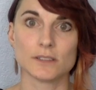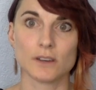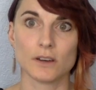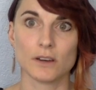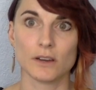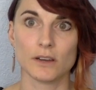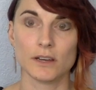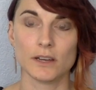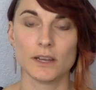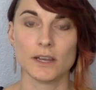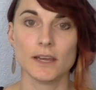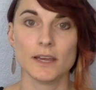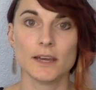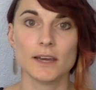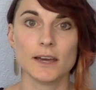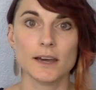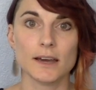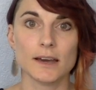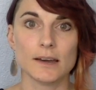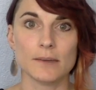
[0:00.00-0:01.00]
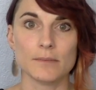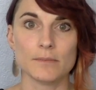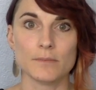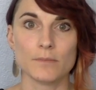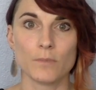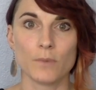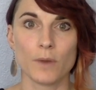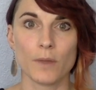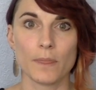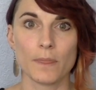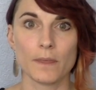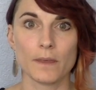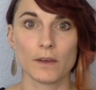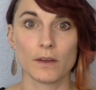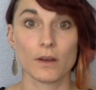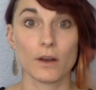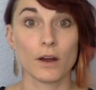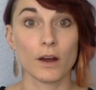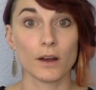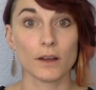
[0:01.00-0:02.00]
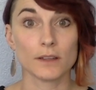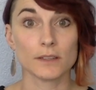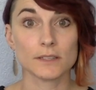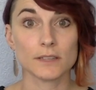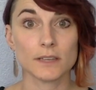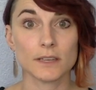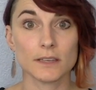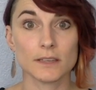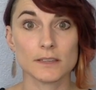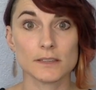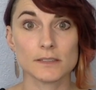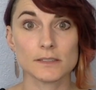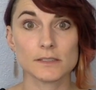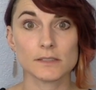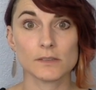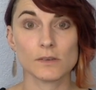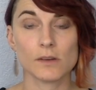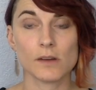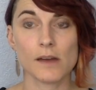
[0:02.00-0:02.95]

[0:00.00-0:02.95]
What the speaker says: on what the cause is.